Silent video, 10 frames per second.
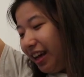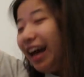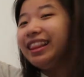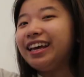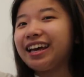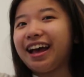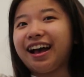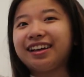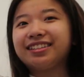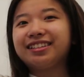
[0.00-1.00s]
I like
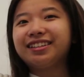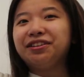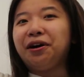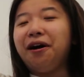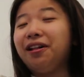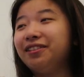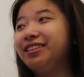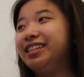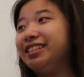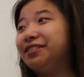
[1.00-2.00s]
asked all of
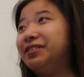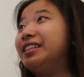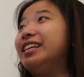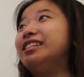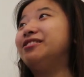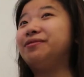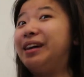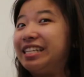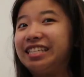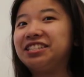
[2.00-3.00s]
these different things for
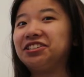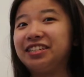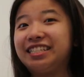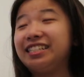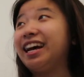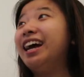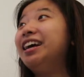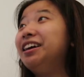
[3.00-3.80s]
my sister, and she,